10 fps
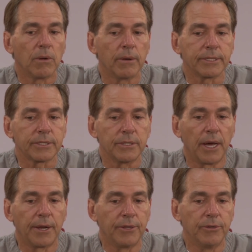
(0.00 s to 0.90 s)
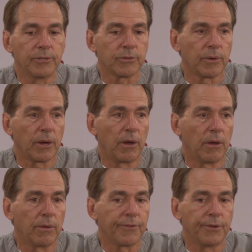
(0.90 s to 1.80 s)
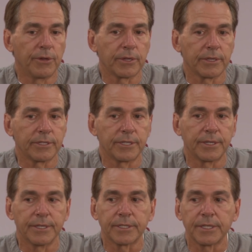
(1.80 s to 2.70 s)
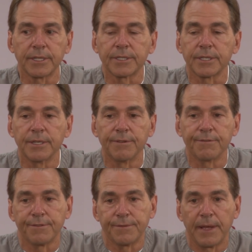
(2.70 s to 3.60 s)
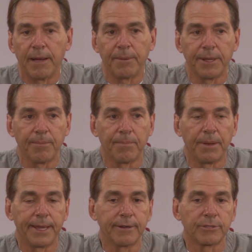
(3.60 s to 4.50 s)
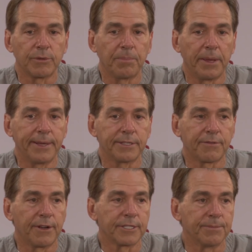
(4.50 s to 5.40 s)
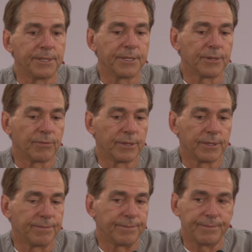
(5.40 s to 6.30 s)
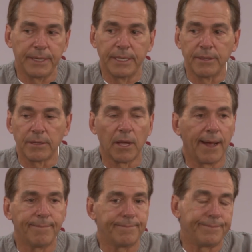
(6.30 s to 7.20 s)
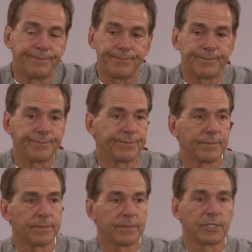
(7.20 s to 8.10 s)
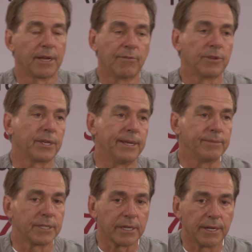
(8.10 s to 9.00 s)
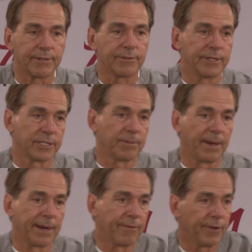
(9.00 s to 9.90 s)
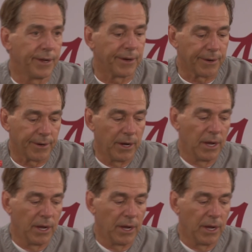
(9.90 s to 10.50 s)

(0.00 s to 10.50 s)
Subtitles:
Well, it's not unusual at all. If you look at the statistics of how many players we play as freshmen here, we're in the top several teams in the country just about every year.